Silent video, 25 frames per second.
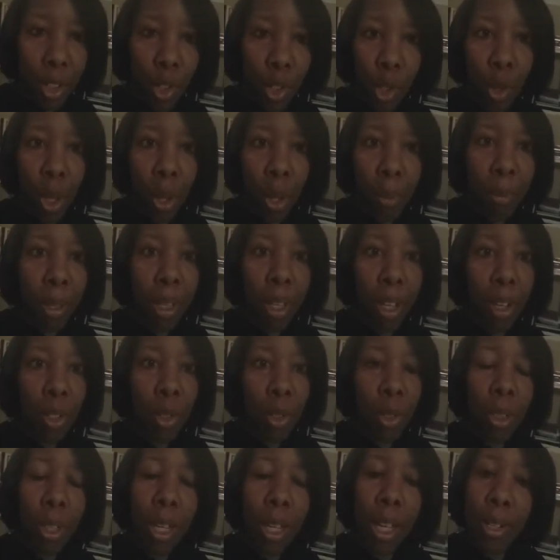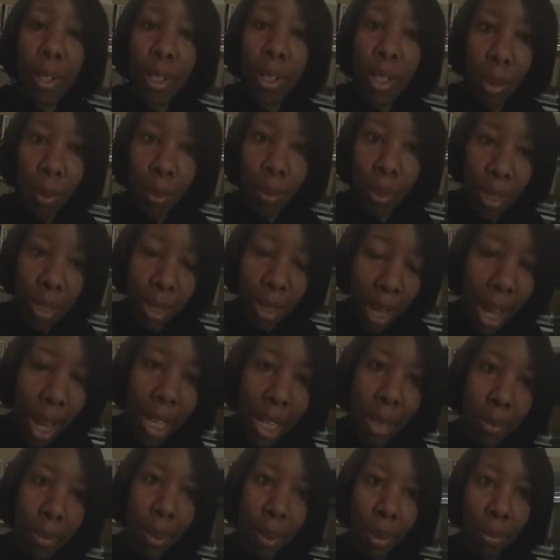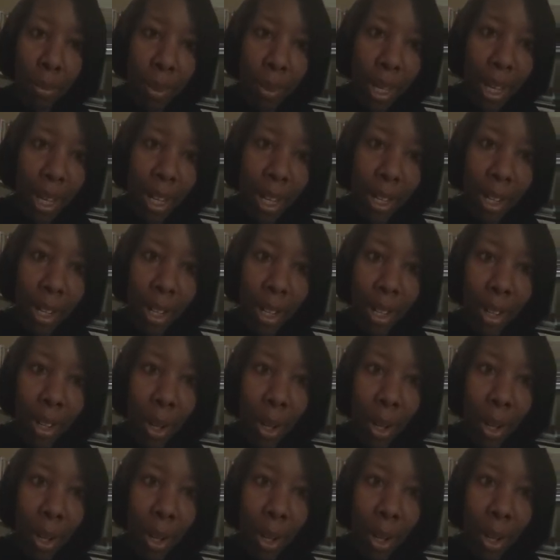enjoy it because you're laying in someone's hospital bed?